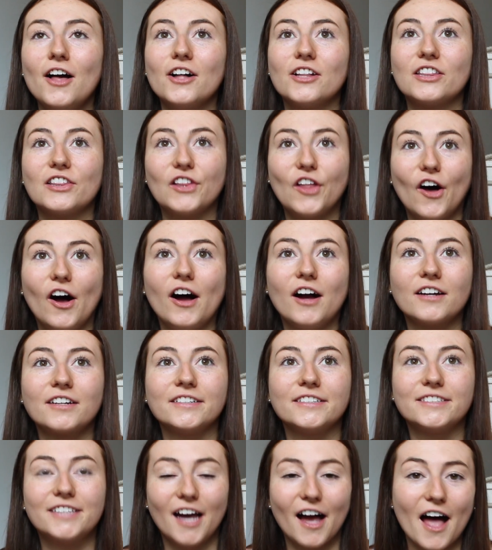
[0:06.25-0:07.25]

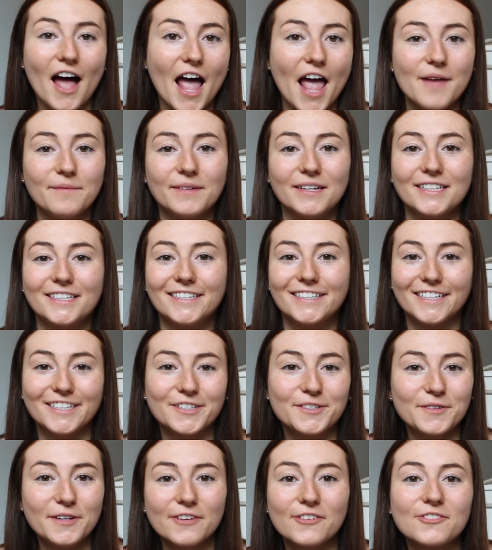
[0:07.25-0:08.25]
Long time
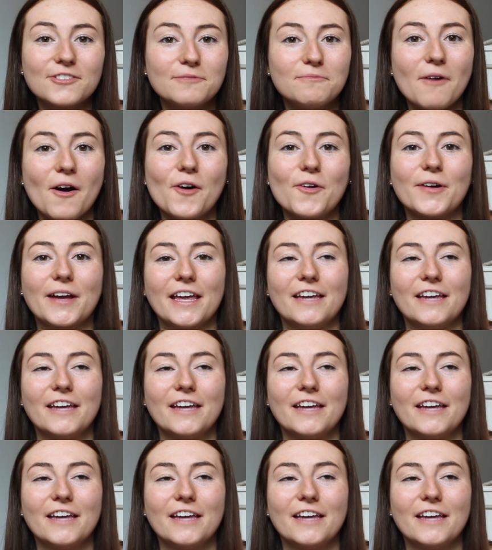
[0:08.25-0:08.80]
since we have spoke.